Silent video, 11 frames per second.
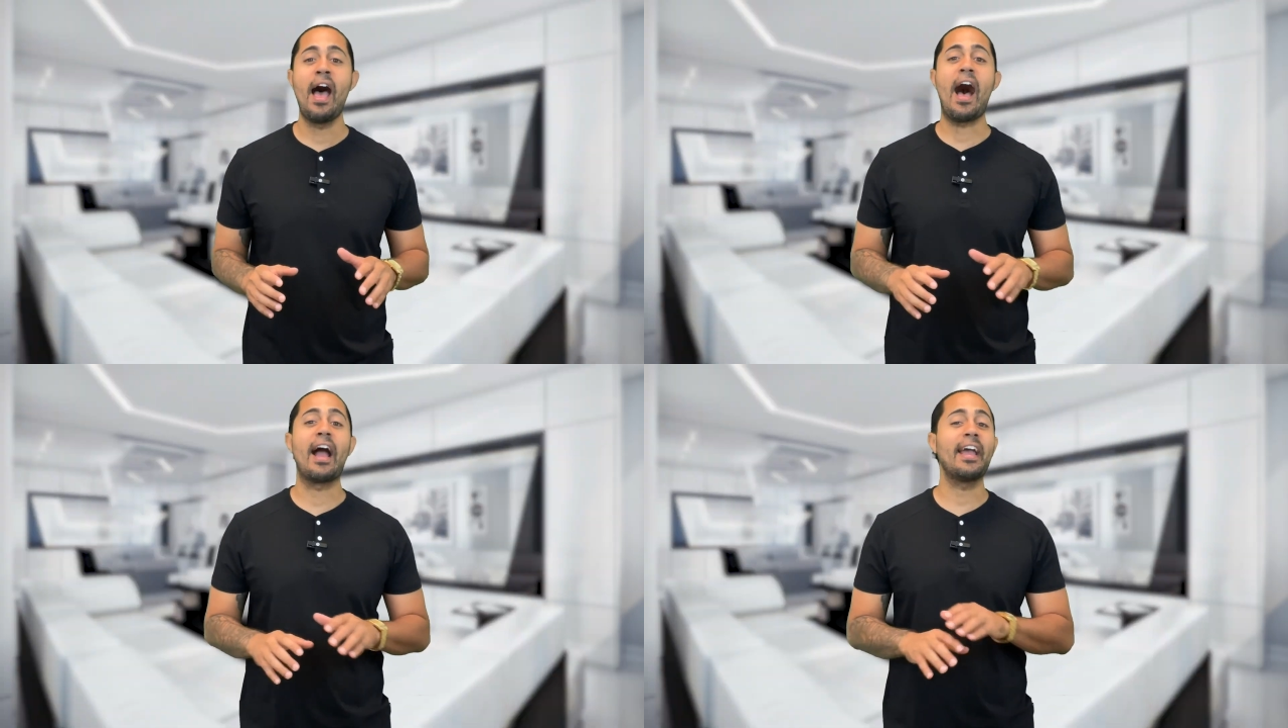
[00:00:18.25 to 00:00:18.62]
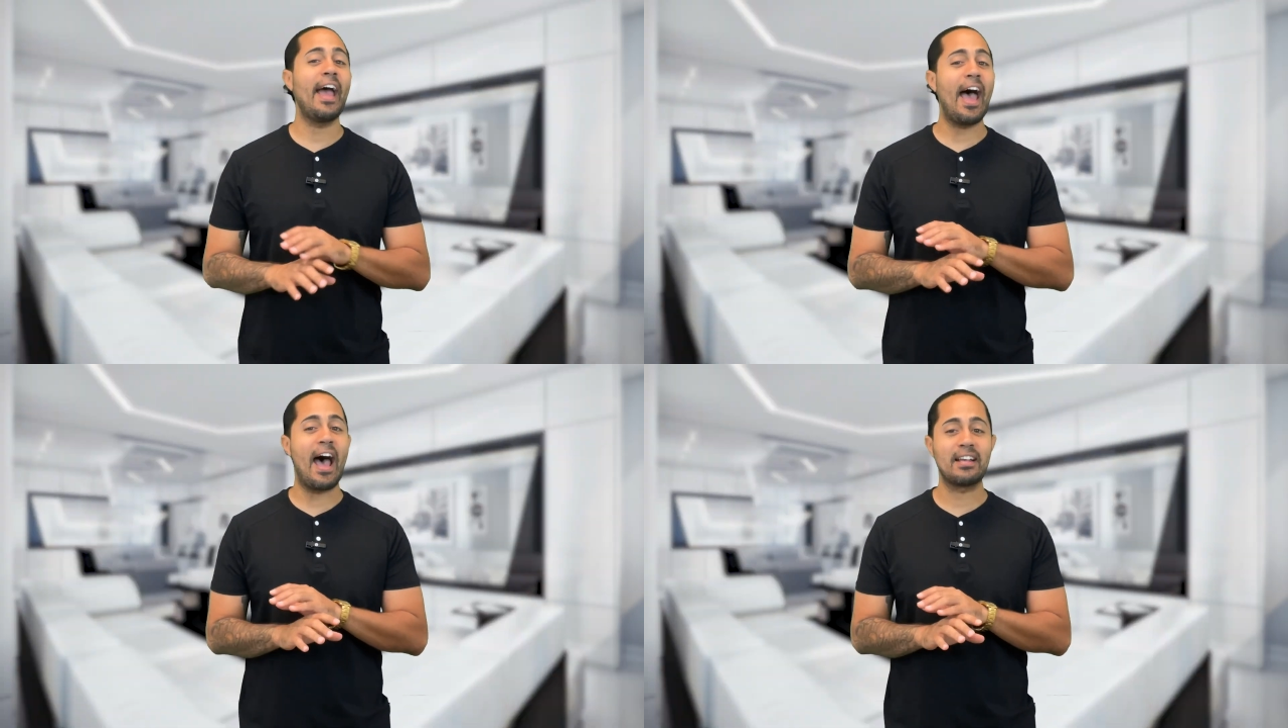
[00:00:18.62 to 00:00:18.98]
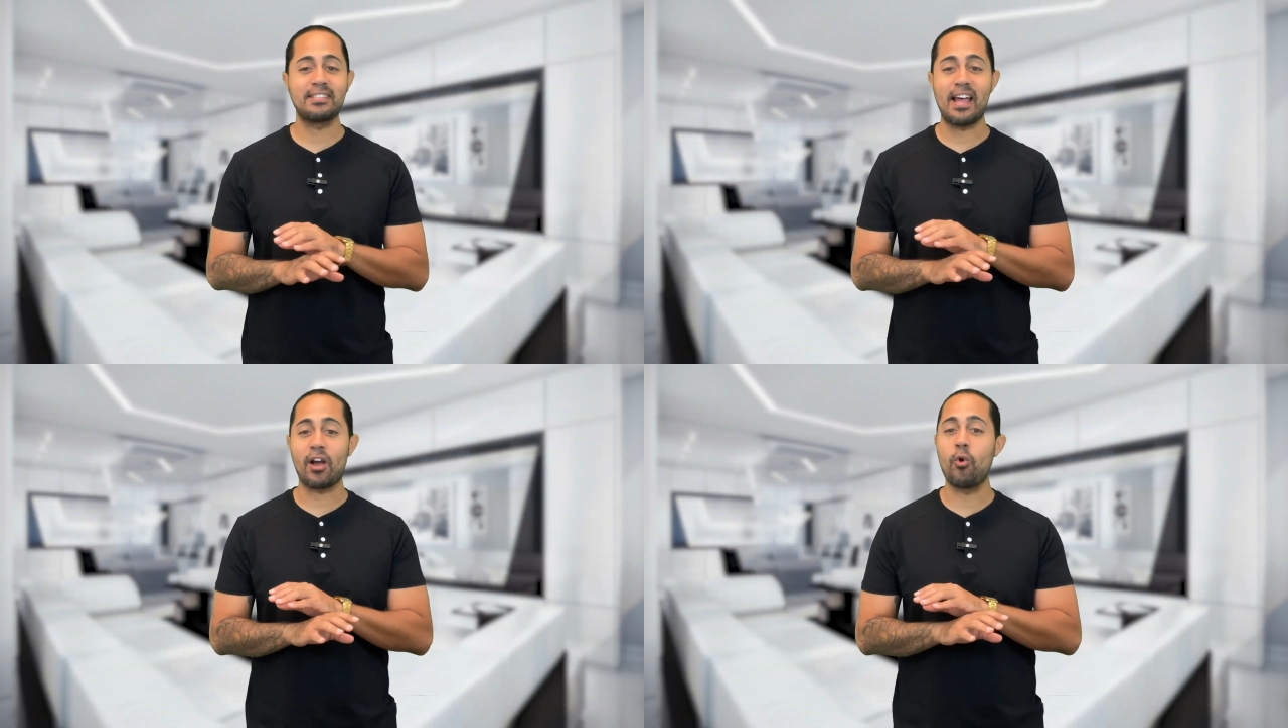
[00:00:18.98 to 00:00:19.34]
I get asked
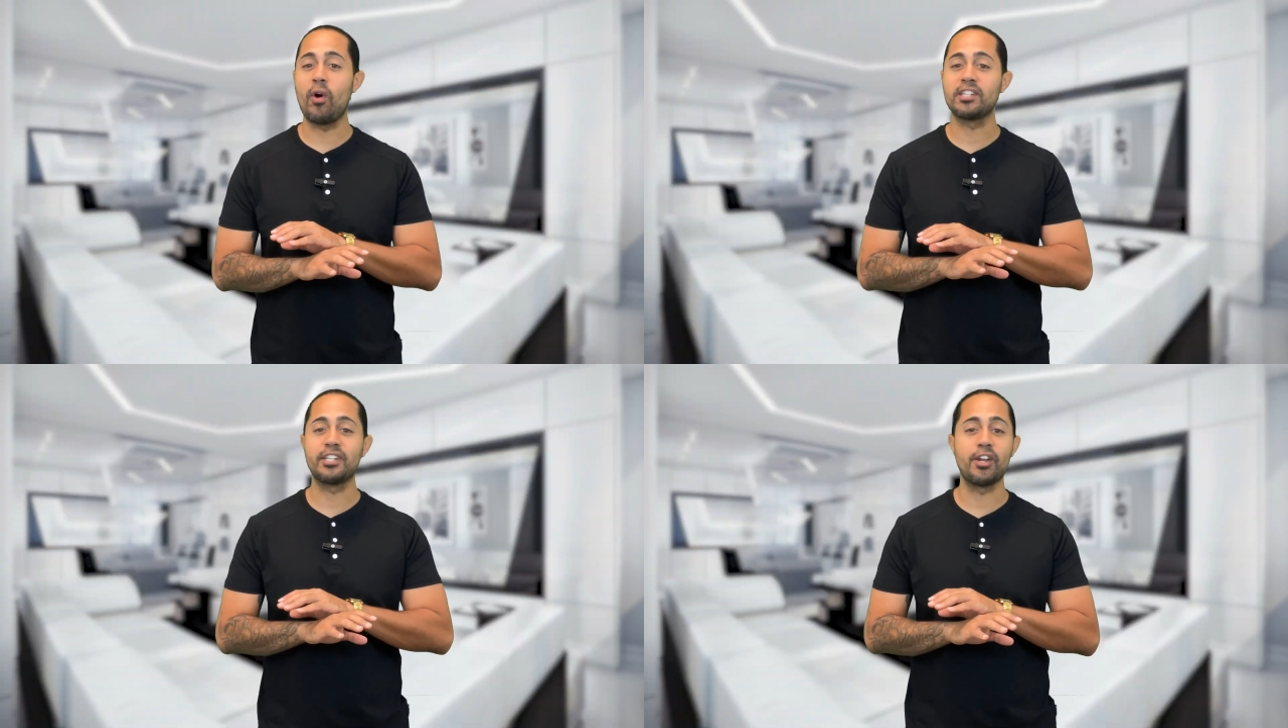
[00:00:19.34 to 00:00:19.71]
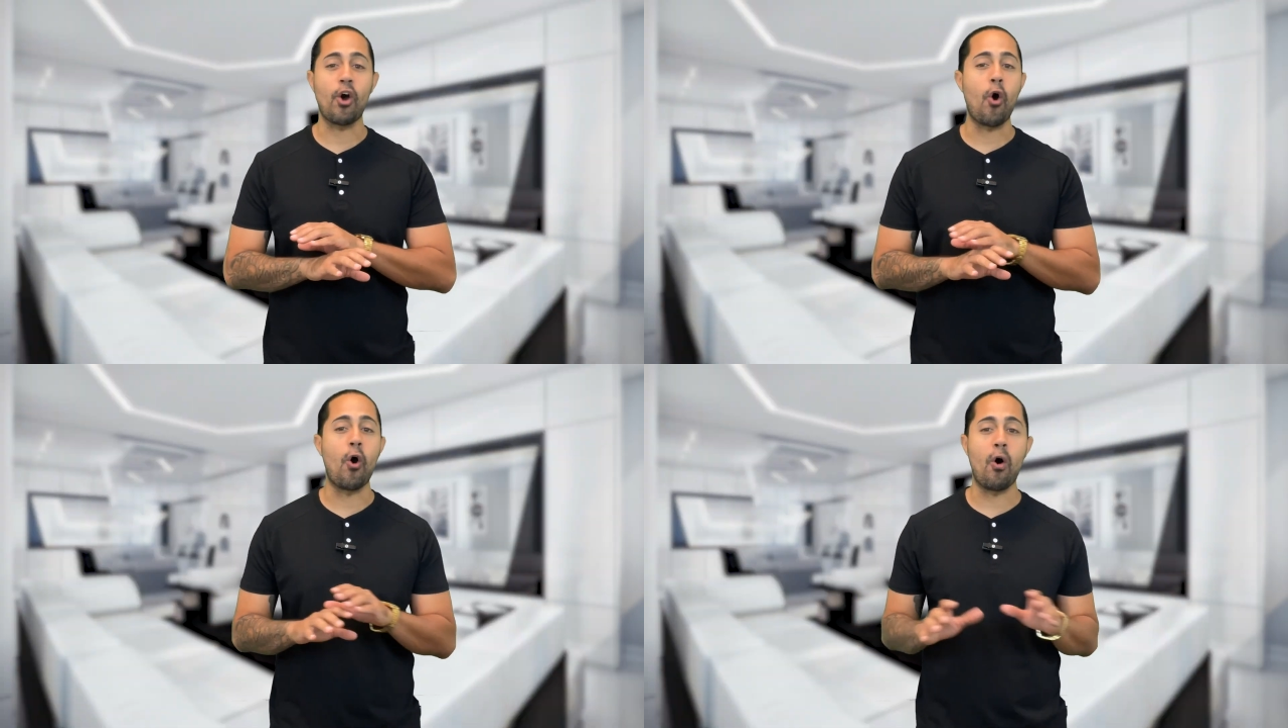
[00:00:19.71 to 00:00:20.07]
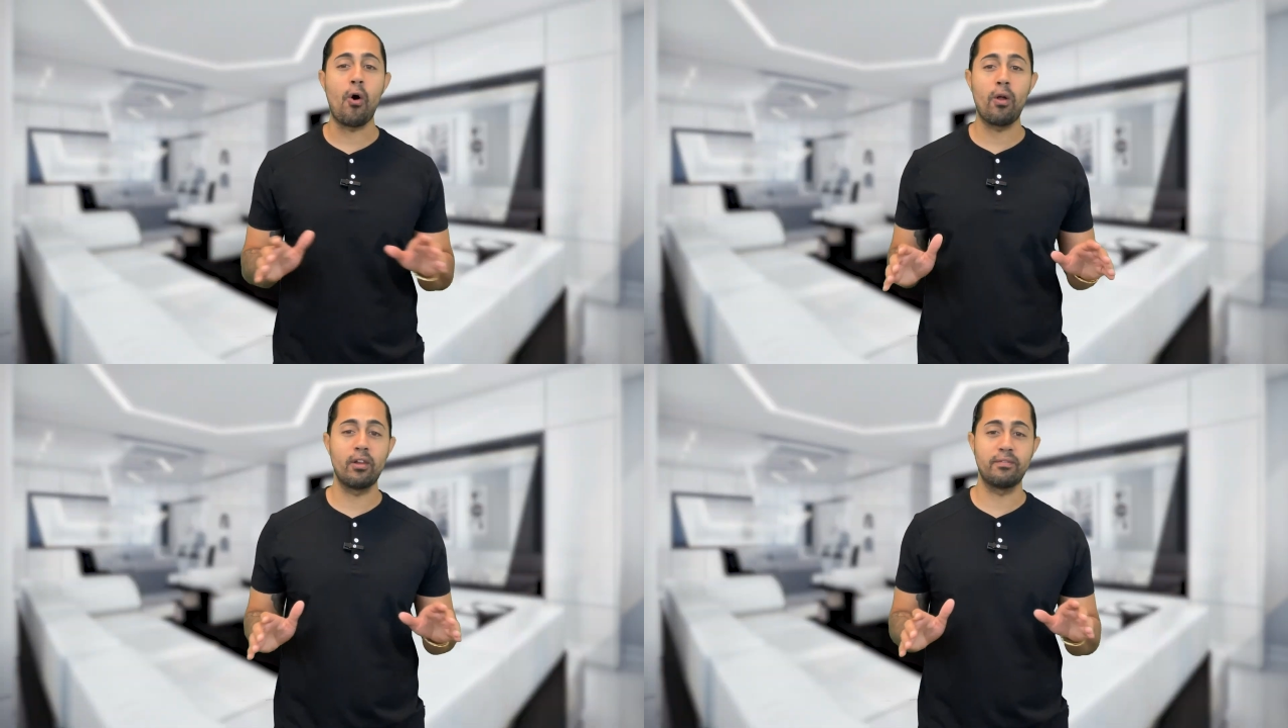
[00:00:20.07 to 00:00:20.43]
that question
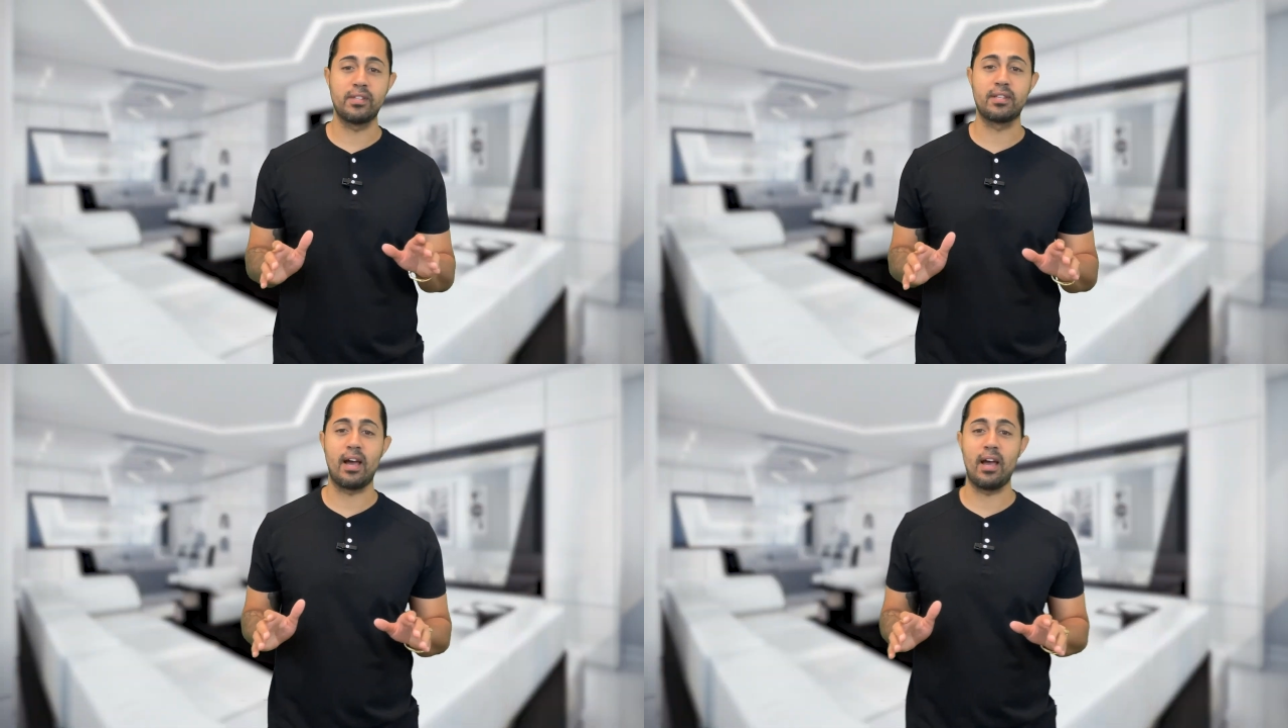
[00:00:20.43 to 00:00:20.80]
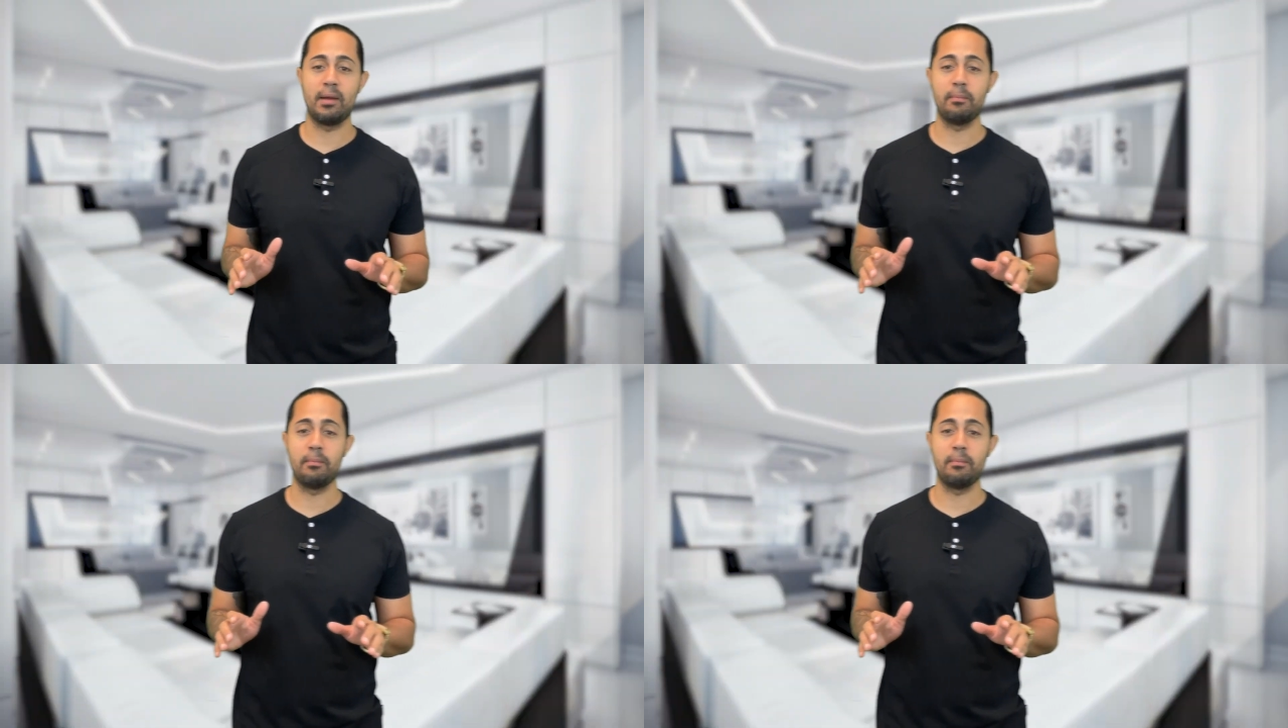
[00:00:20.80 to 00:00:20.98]
all of the time.